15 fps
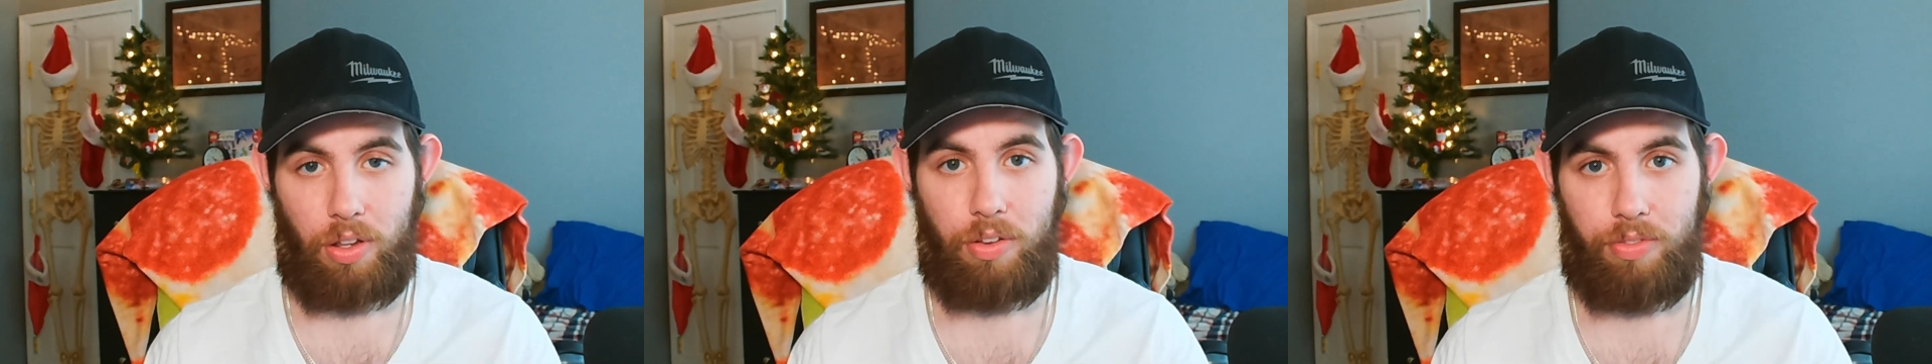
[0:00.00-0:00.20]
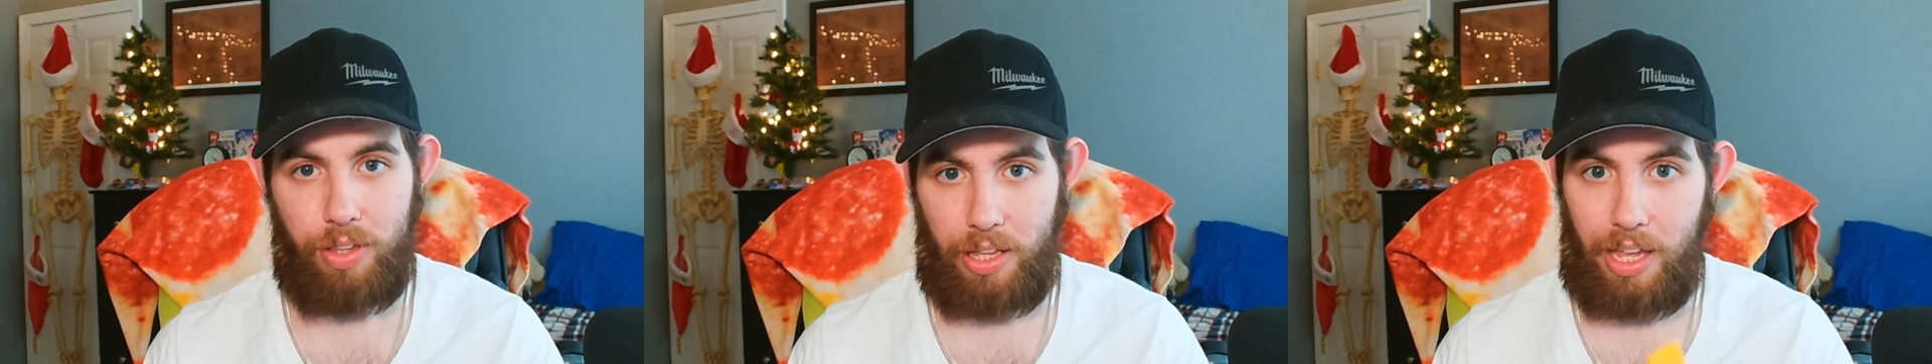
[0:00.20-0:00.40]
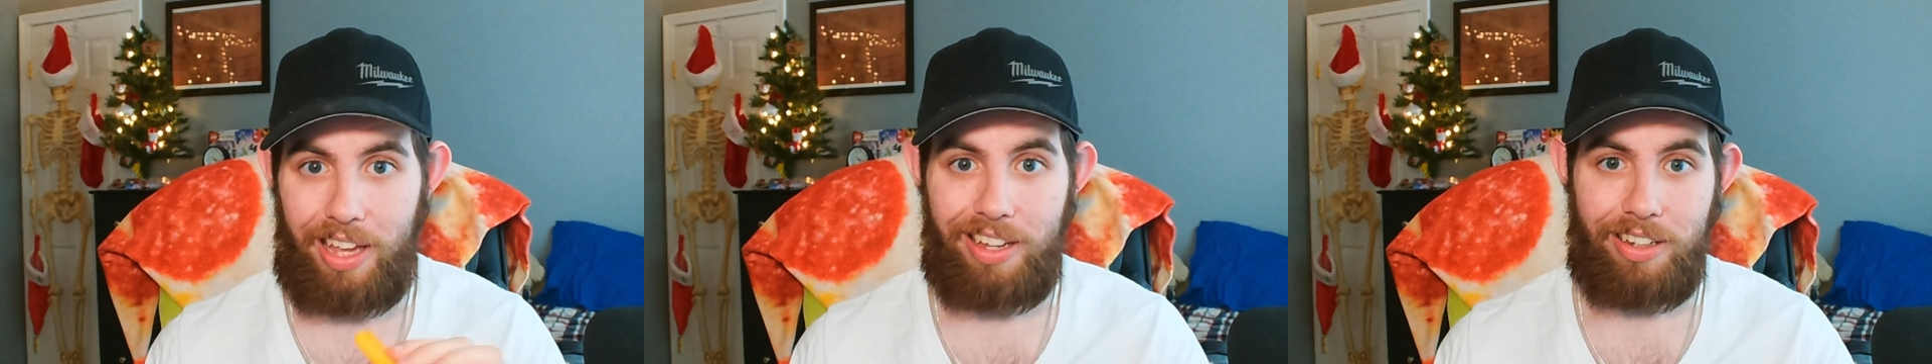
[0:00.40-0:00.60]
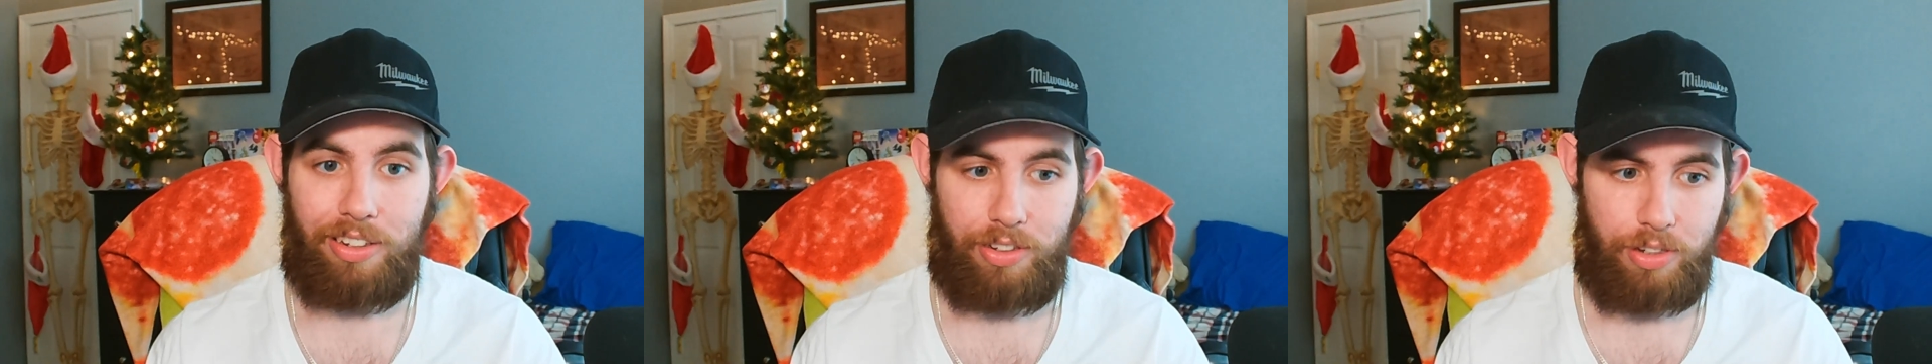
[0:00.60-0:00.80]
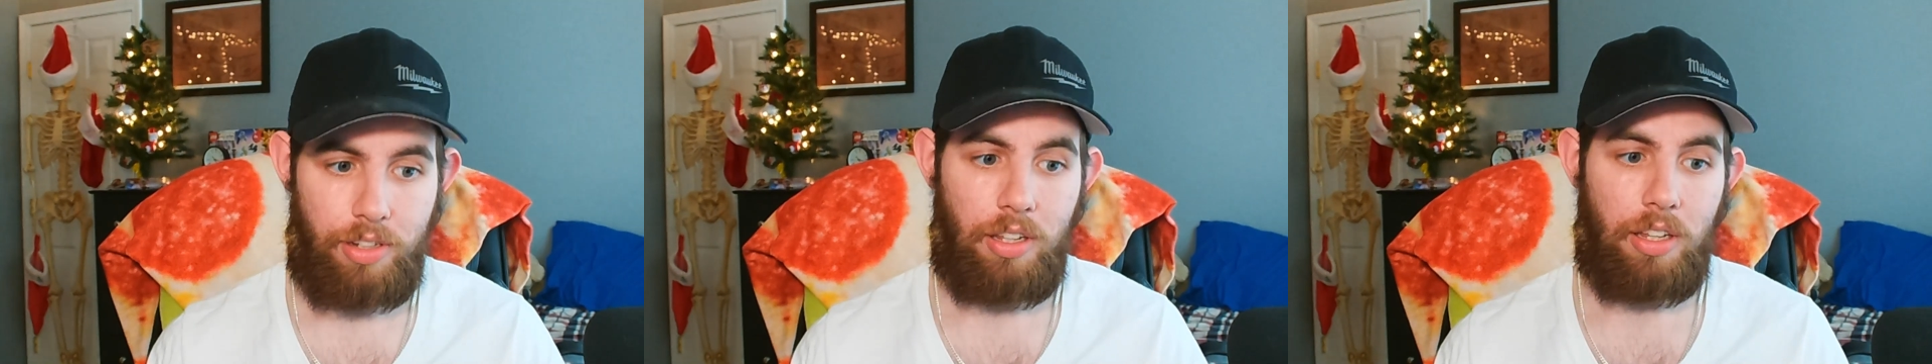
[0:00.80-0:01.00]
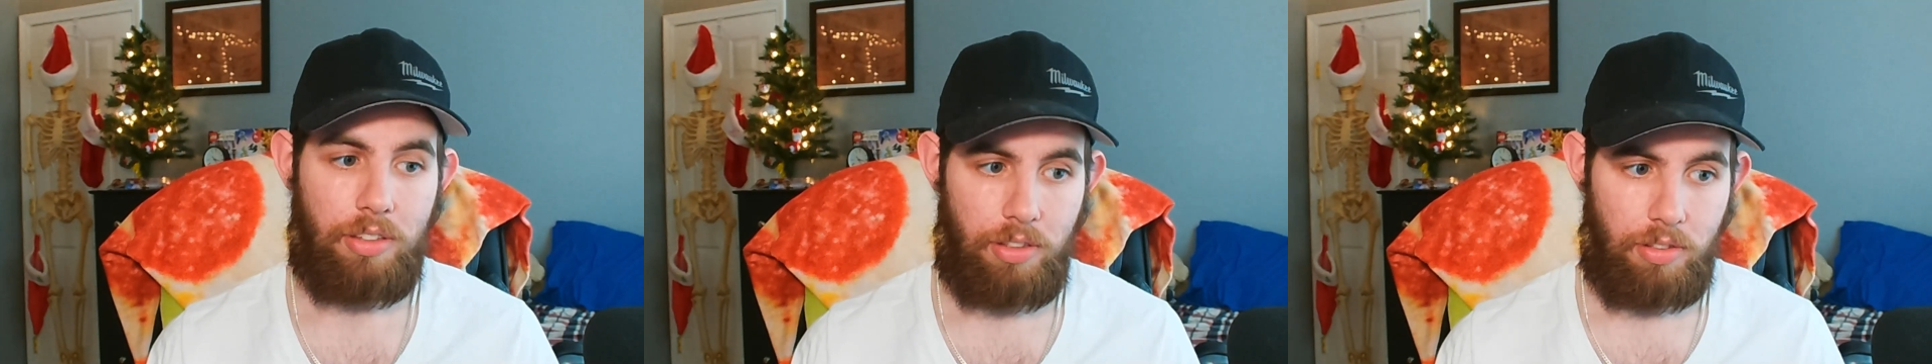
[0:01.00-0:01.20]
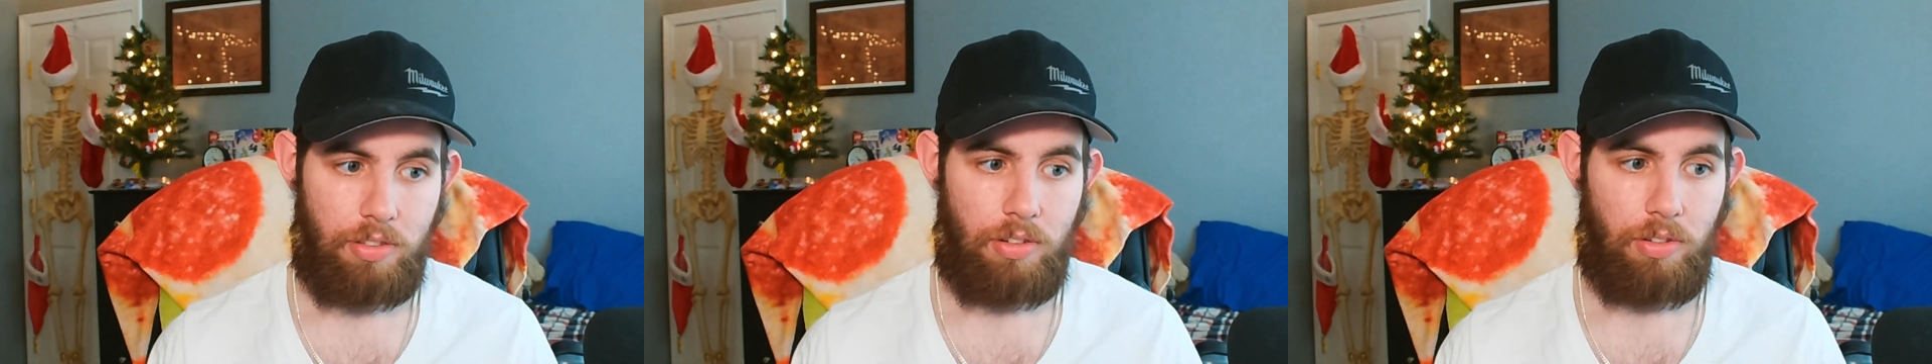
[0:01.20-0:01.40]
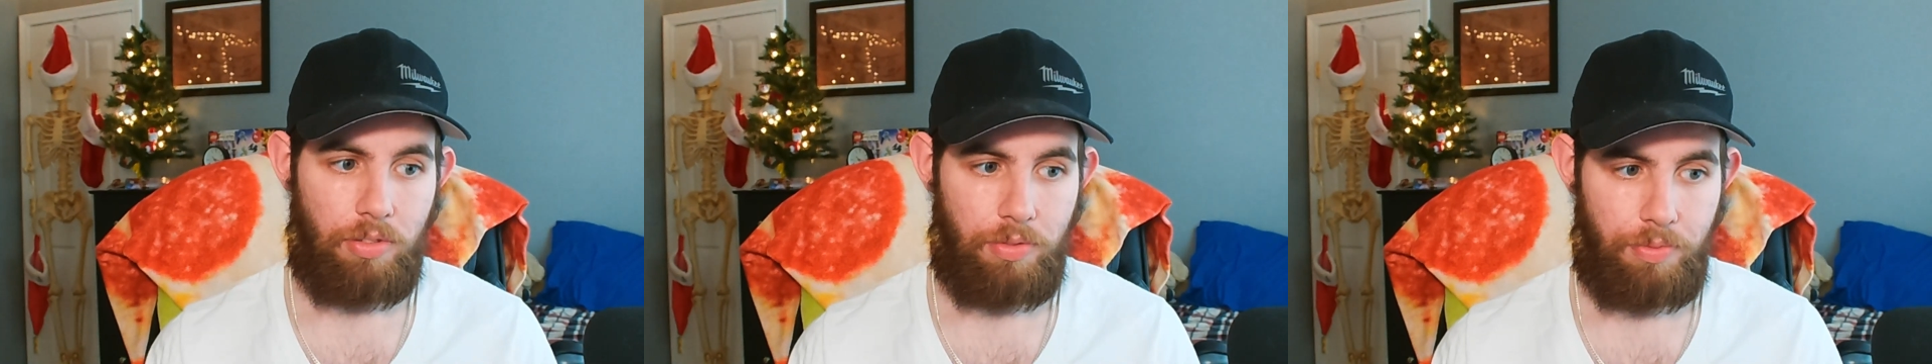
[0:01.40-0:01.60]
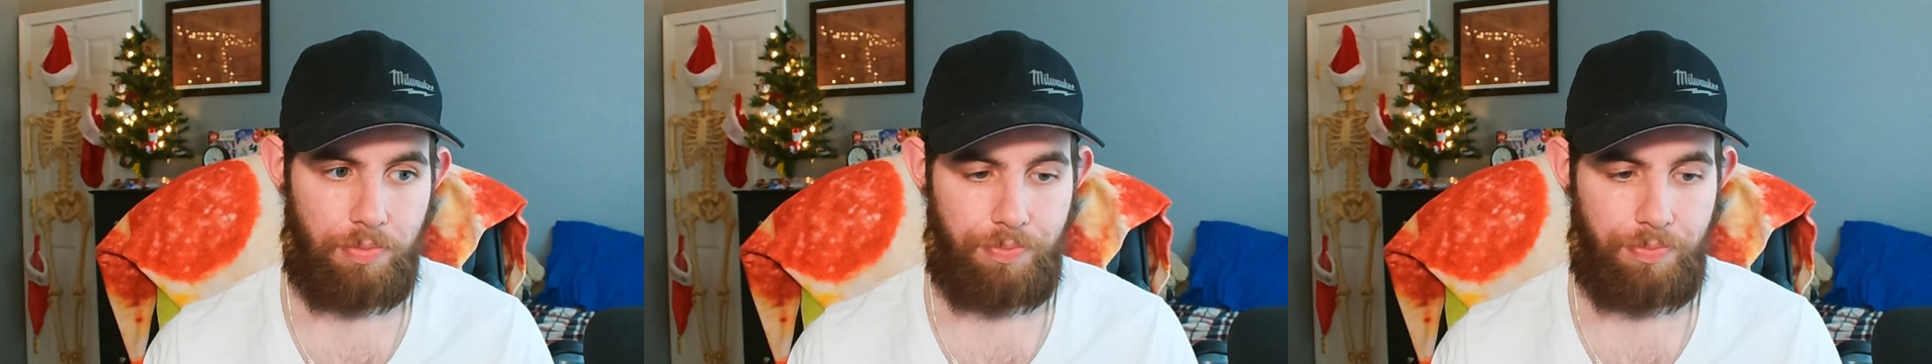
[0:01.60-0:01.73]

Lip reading: of the aged Leicester.